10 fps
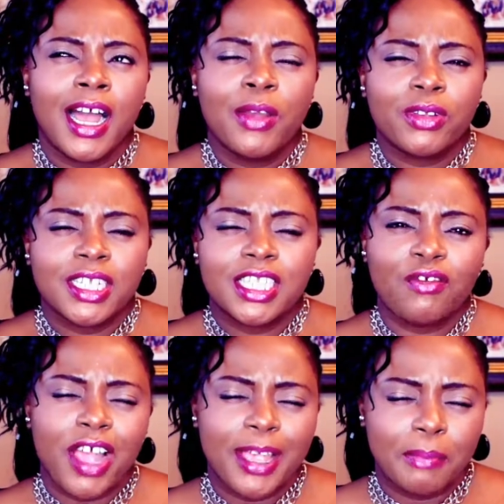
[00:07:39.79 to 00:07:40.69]
it was as if
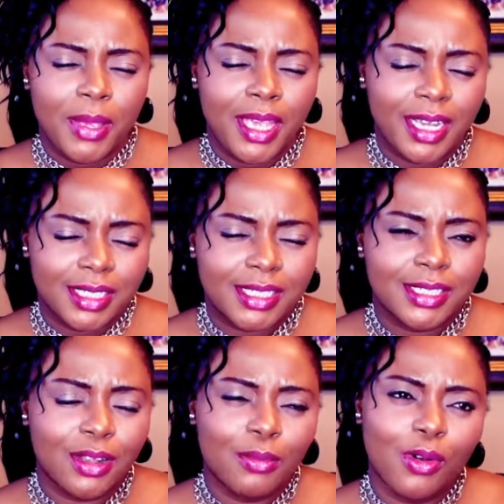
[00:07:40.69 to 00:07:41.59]
I picked
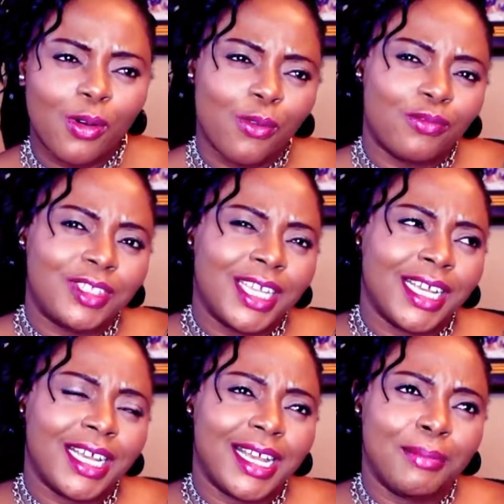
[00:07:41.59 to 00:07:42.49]
some of
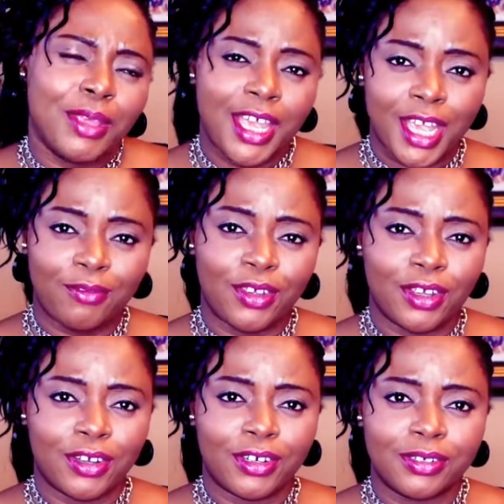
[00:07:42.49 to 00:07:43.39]
their
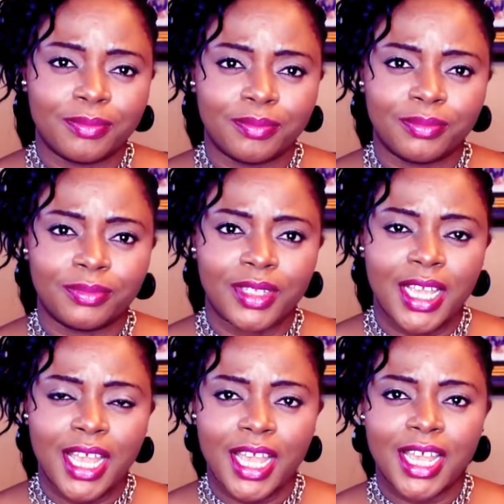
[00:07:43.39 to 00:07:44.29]
behavior.
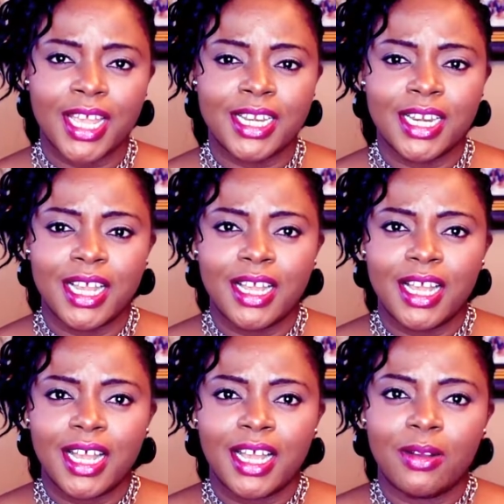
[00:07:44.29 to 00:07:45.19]
And
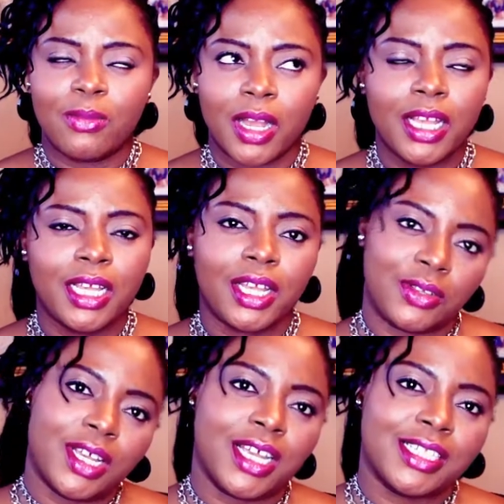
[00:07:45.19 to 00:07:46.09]
why are
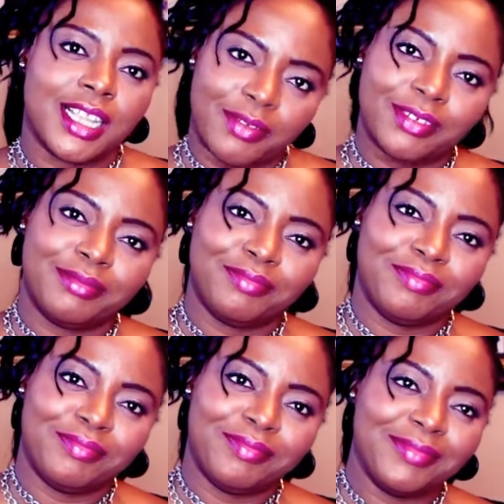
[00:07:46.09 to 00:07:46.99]
you guys laughing?
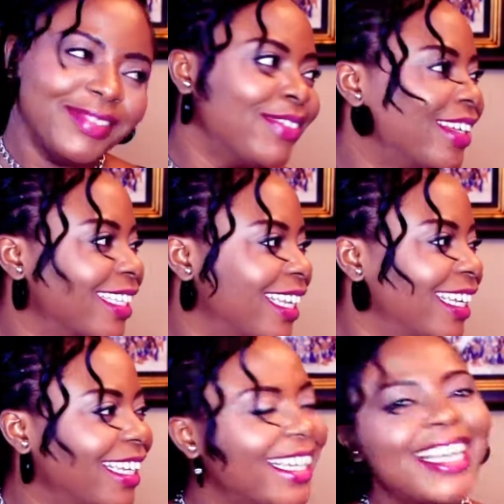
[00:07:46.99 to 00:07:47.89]
What?
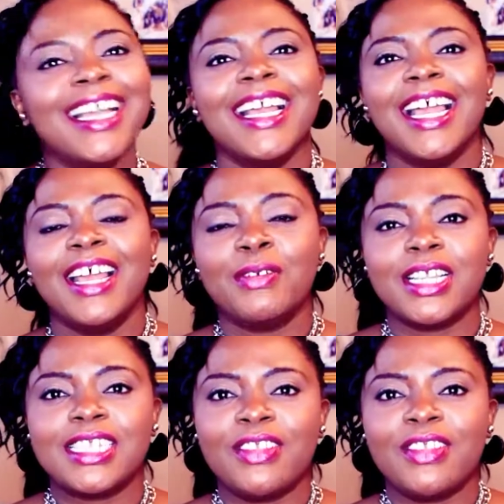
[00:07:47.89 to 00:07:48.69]
It was